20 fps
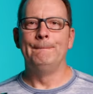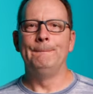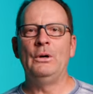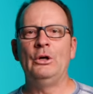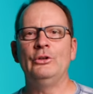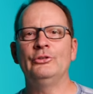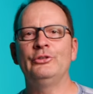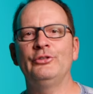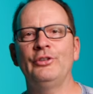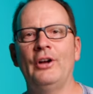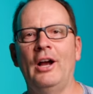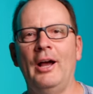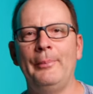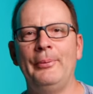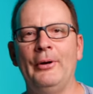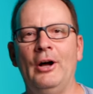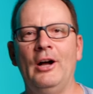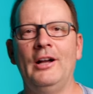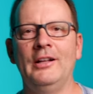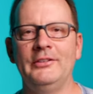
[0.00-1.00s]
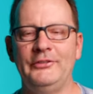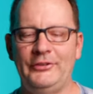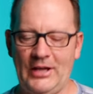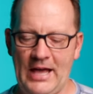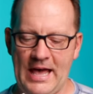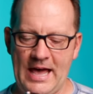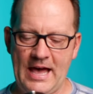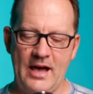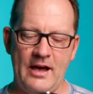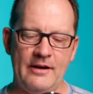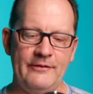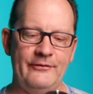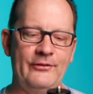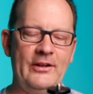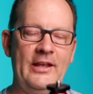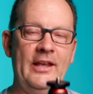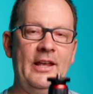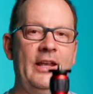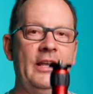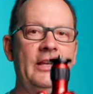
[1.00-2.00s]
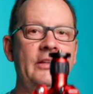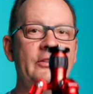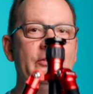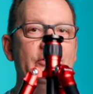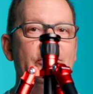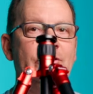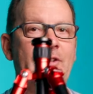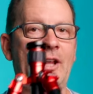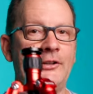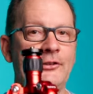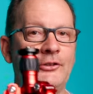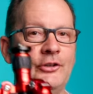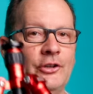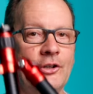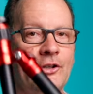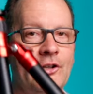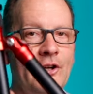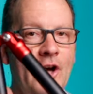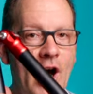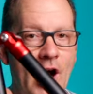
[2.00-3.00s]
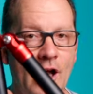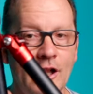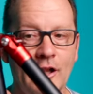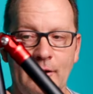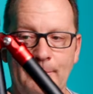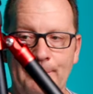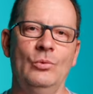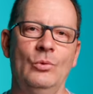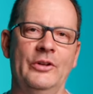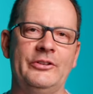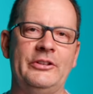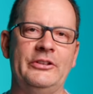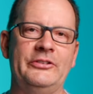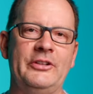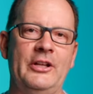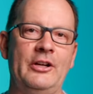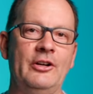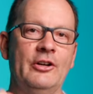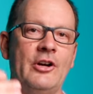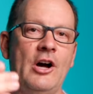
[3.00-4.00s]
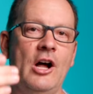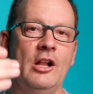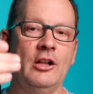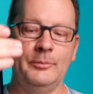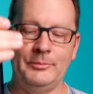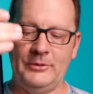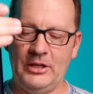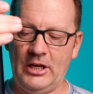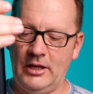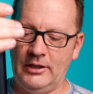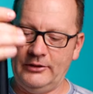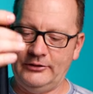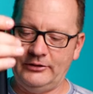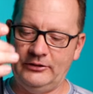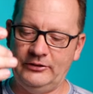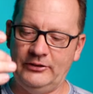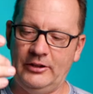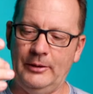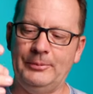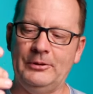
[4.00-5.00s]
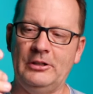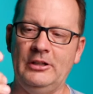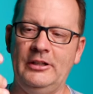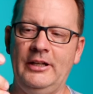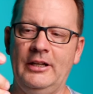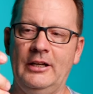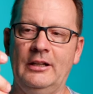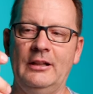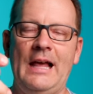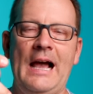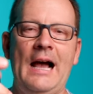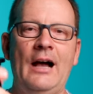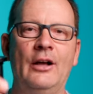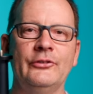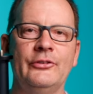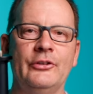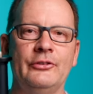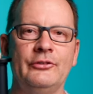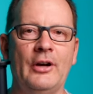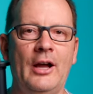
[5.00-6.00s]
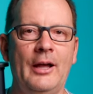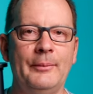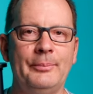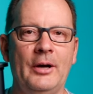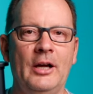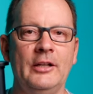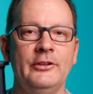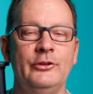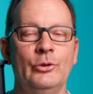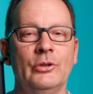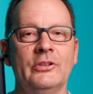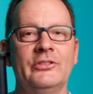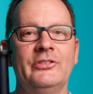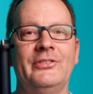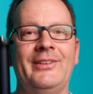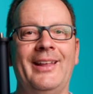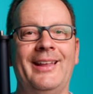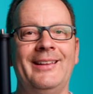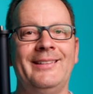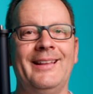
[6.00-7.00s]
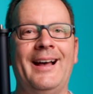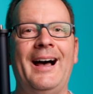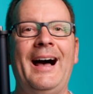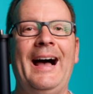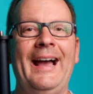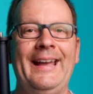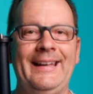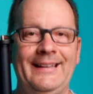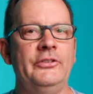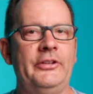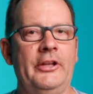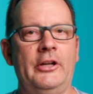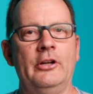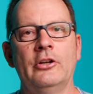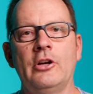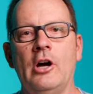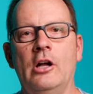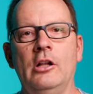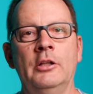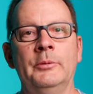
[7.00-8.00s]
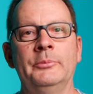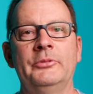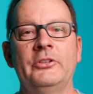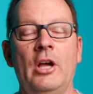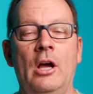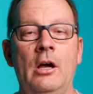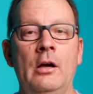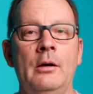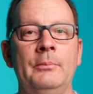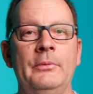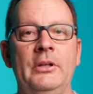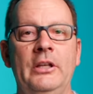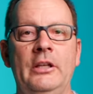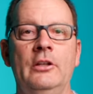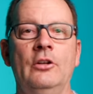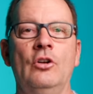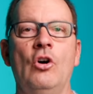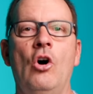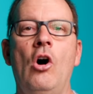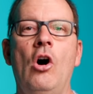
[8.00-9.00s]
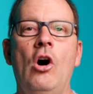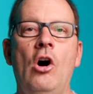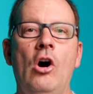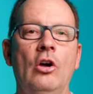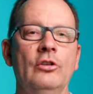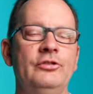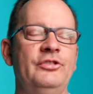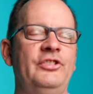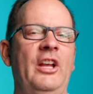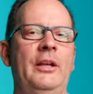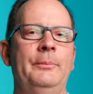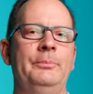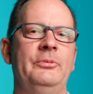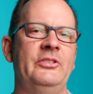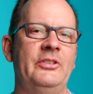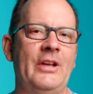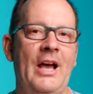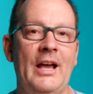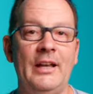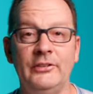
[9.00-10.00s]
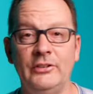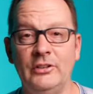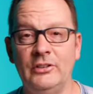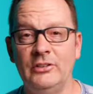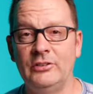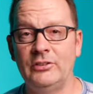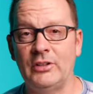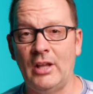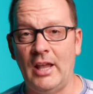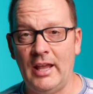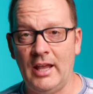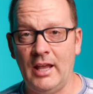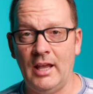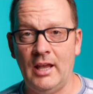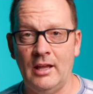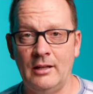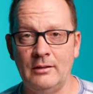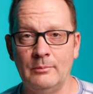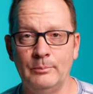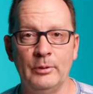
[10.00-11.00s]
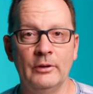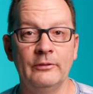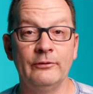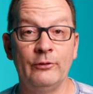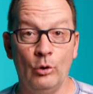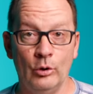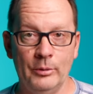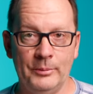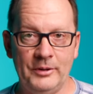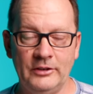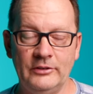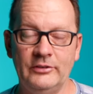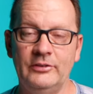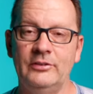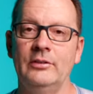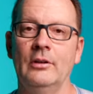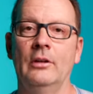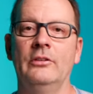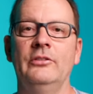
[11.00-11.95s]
Most tripods have a center column. What the center column does is typically it allows the tripod to extend the height. Center columns come in all shapes, sizes, and performance.